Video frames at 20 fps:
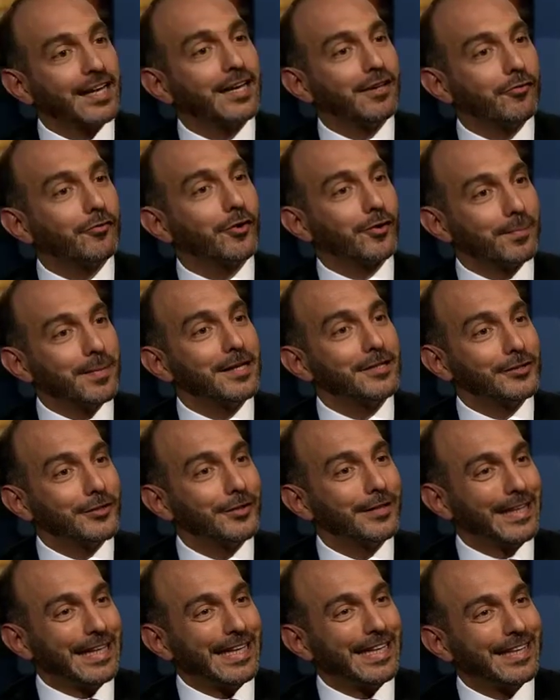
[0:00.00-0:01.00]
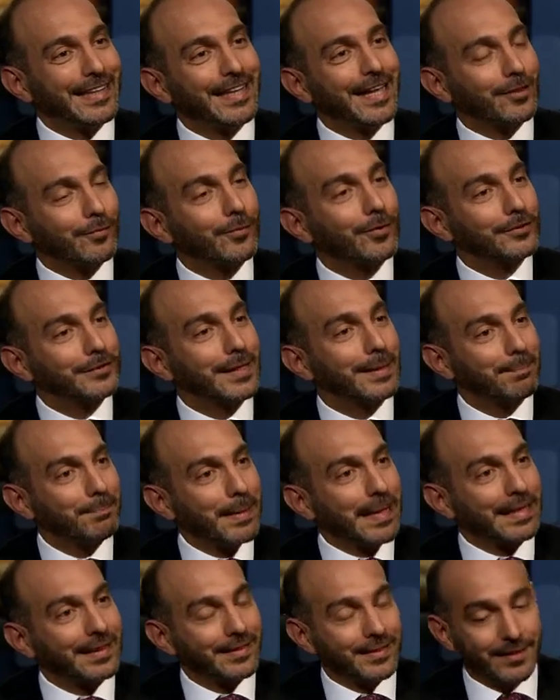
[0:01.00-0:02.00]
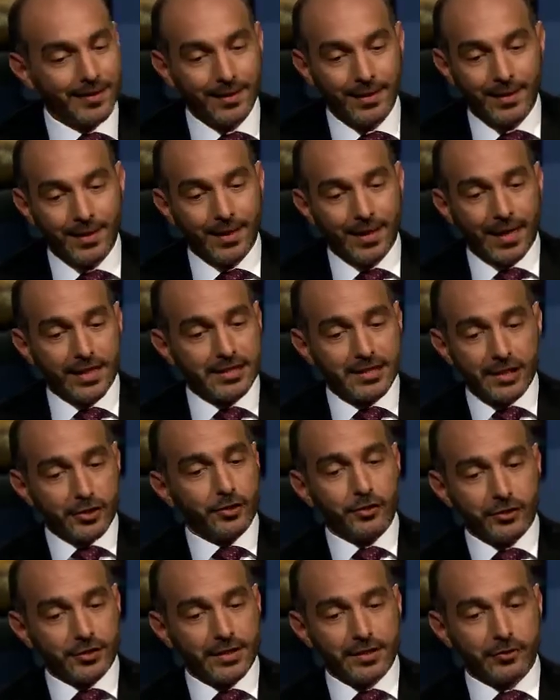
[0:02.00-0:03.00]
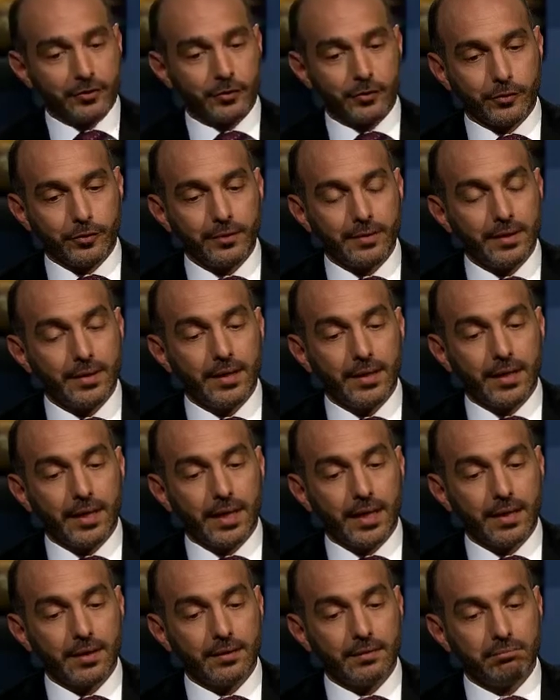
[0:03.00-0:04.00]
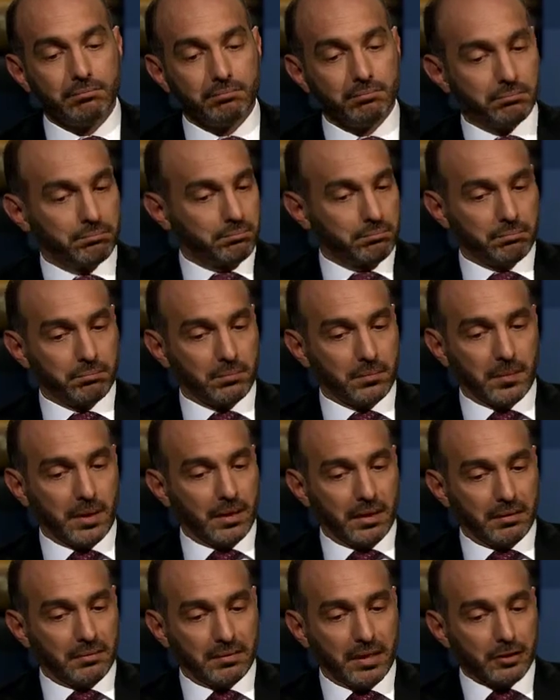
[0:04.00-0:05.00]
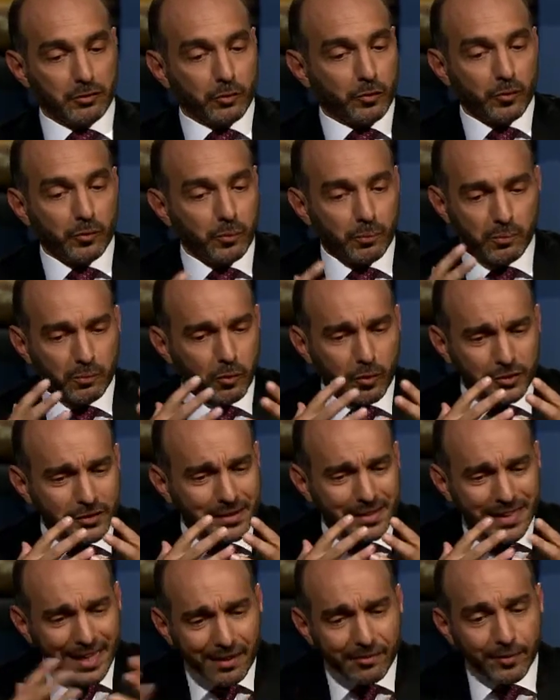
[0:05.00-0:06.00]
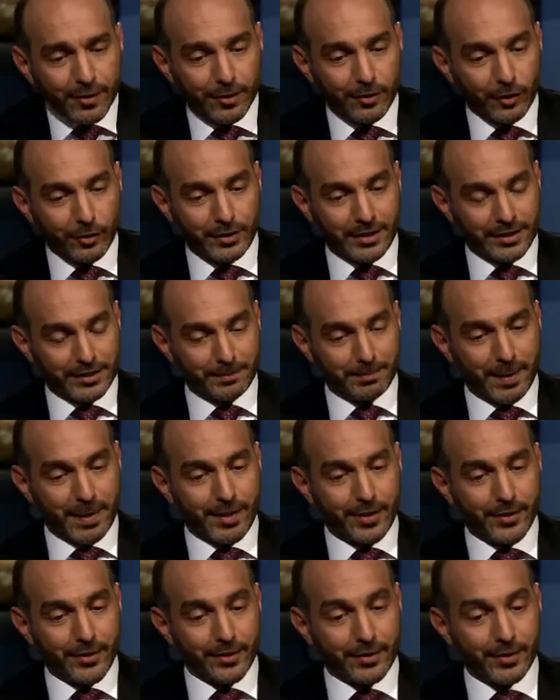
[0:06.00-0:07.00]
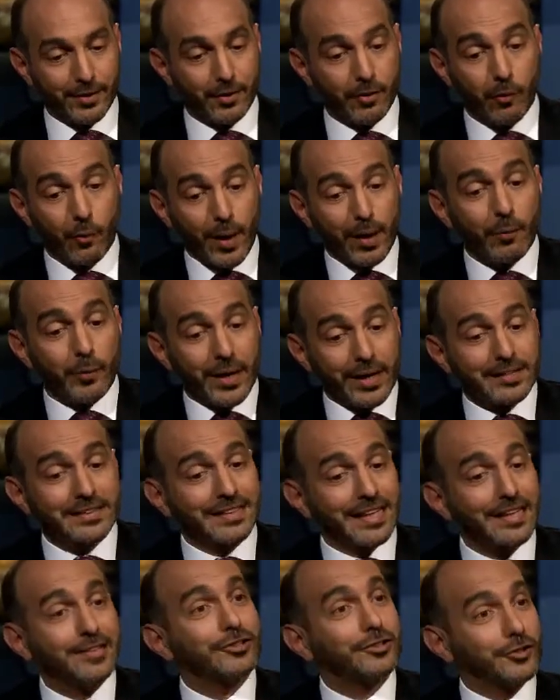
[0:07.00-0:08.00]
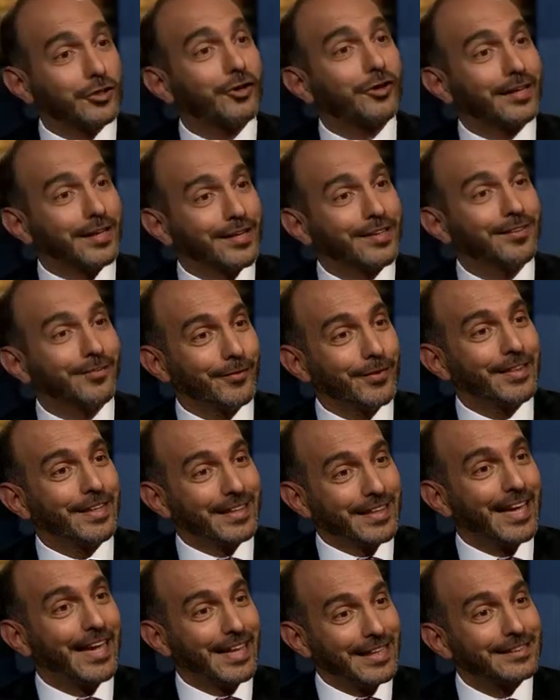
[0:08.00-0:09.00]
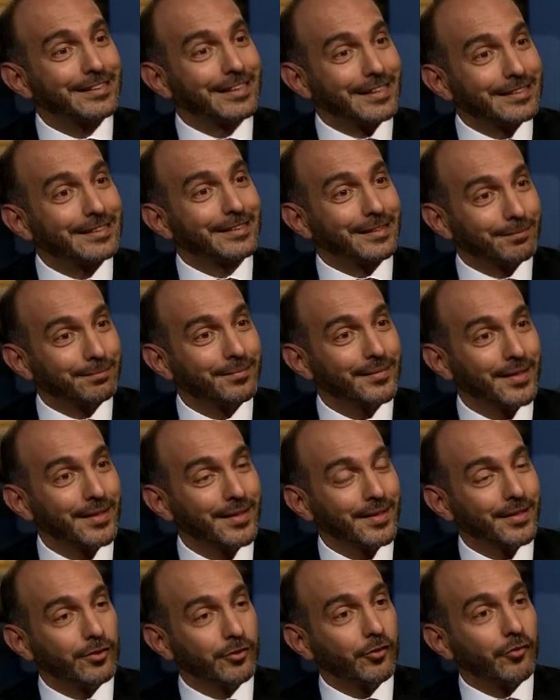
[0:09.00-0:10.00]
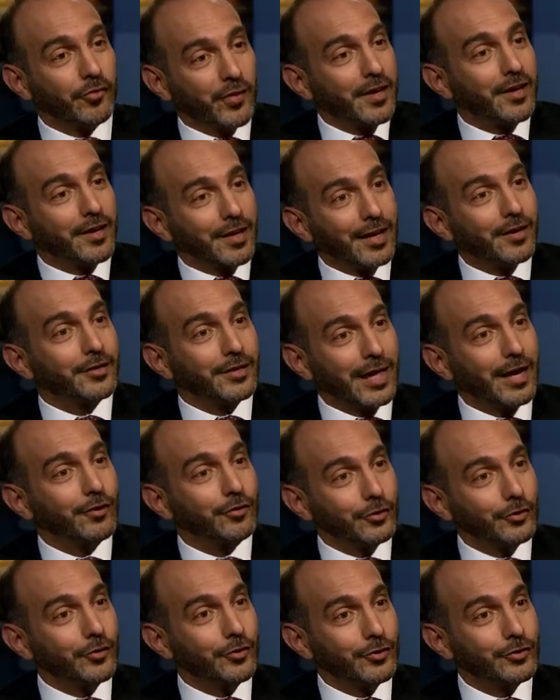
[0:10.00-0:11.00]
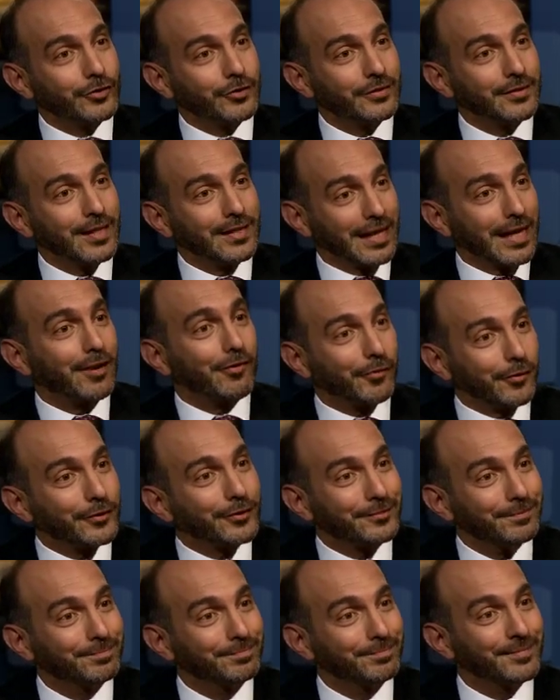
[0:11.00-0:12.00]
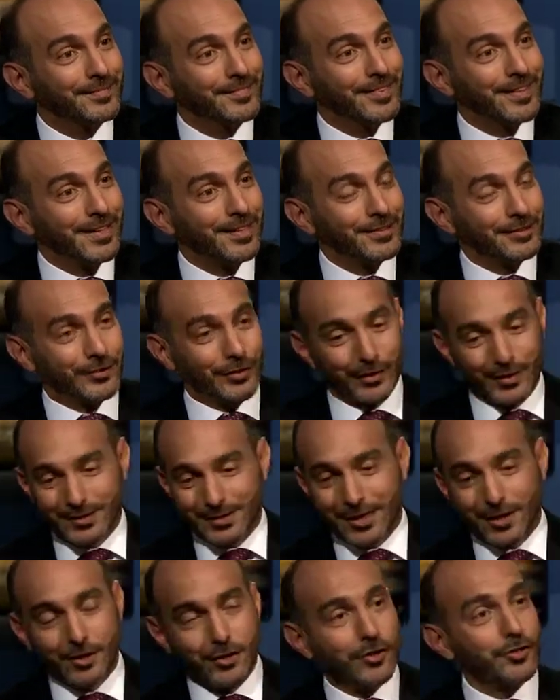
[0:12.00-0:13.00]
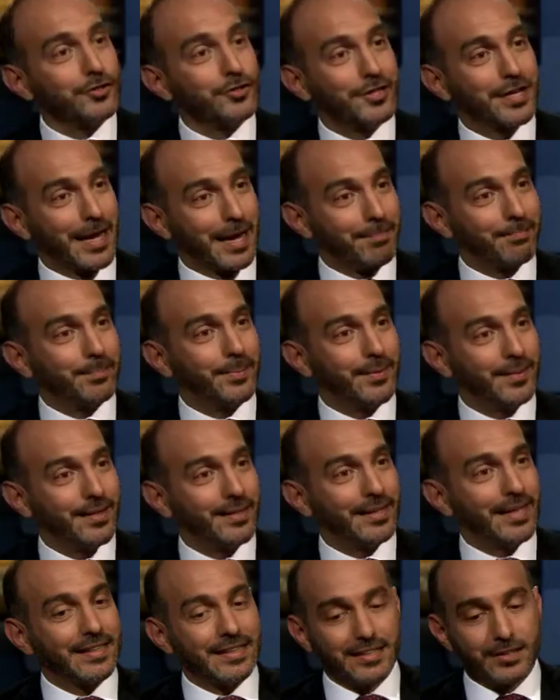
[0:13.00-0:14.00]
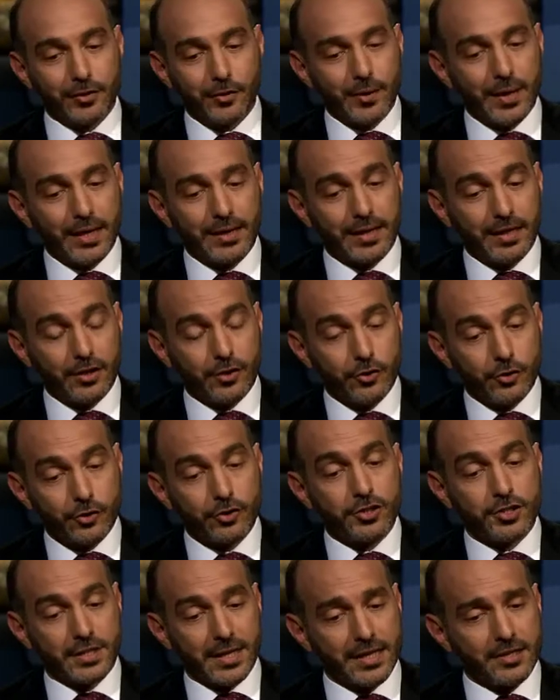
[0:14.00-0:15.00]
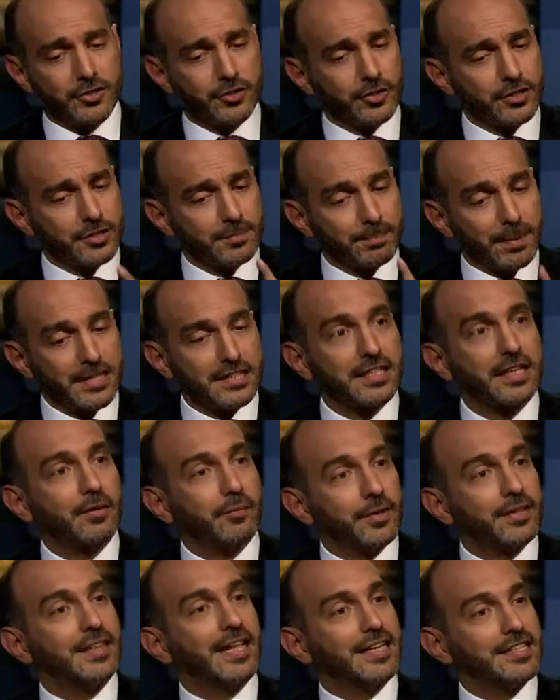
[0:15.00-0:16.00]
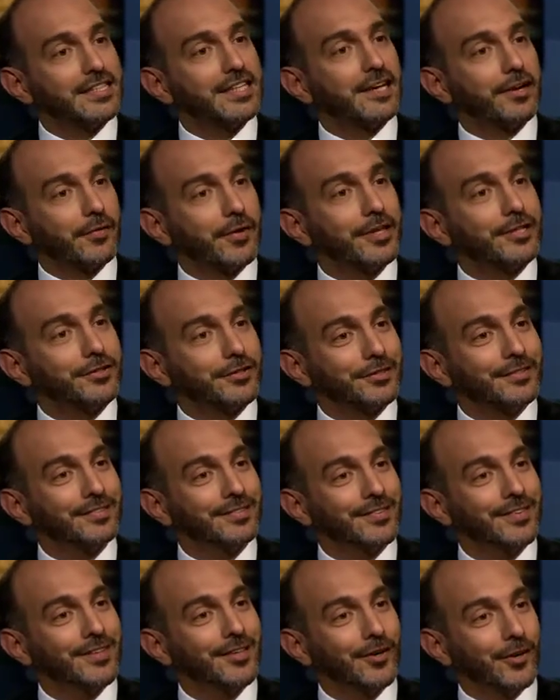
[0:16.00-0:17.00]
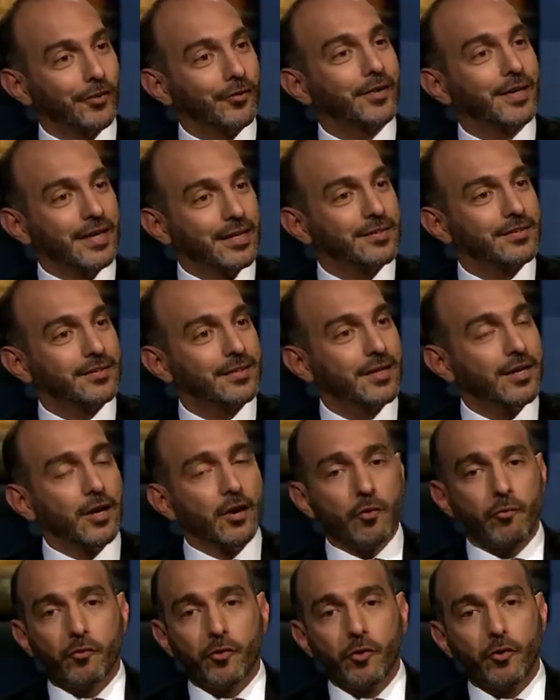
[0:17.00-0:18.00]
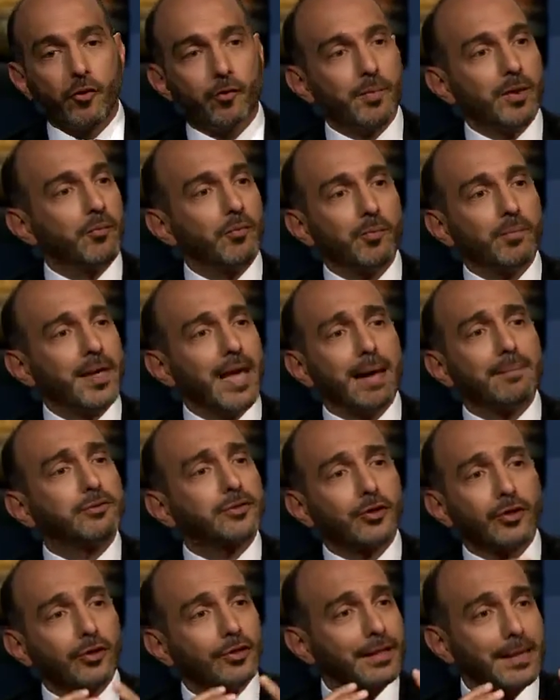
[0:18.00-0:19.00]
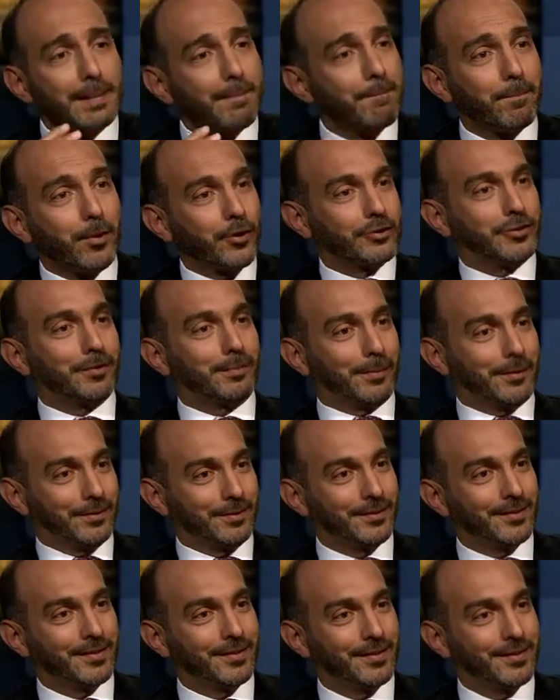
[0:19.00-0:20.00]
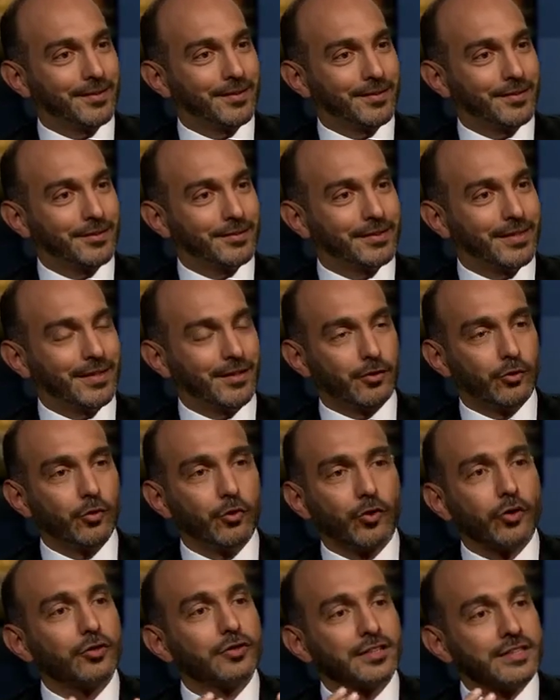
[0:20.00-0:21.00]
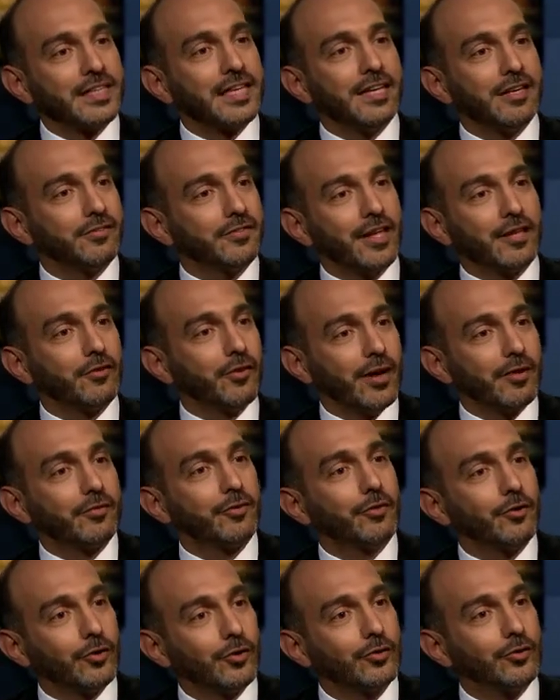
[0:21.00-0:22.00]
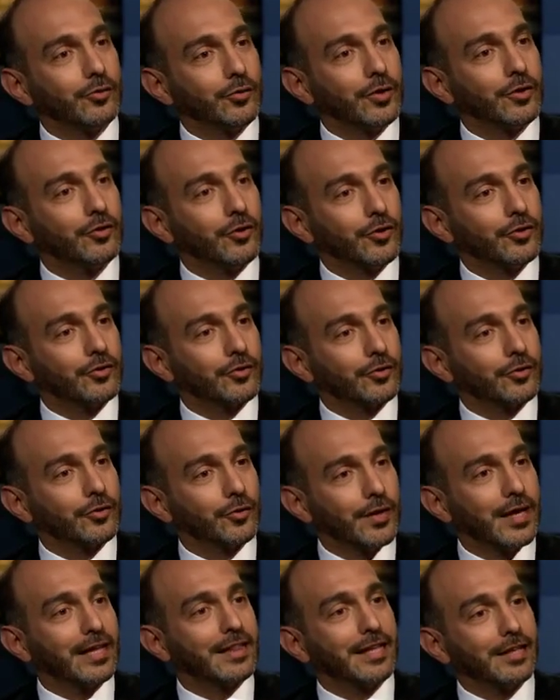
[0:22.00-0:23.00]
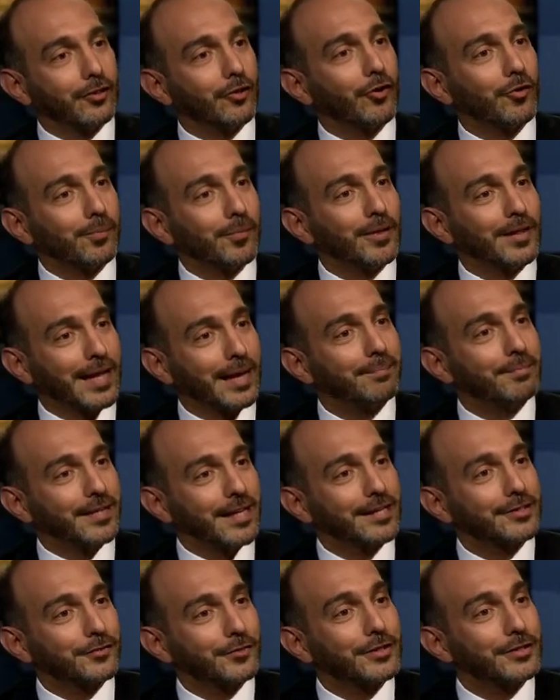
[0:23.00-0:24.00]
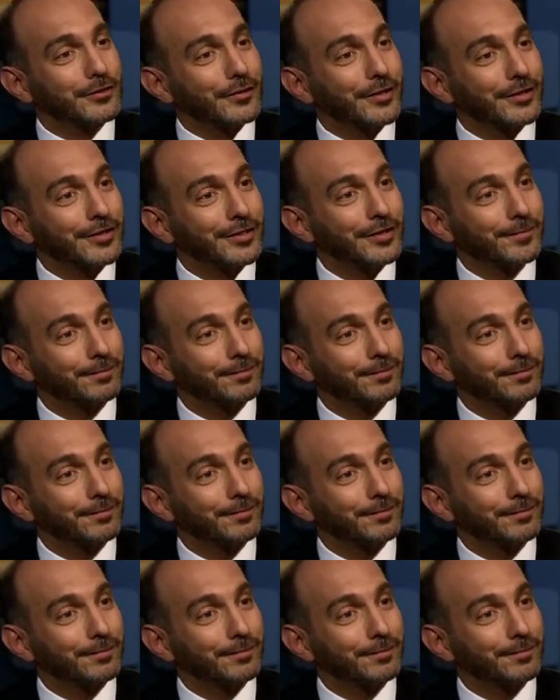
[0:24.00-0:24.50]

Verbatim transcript: an information need that was unmet. And she used this tool, and the tool was never noticed by her while we are still struggling within the health system to figure out how to use the telephone. Okay? So it's a huge gap that is creating huge tension, especially with that generation of kids, for whom it would be absolutely impossible, you see, to conceive that you have to go to a doctor to get a normal lab test result.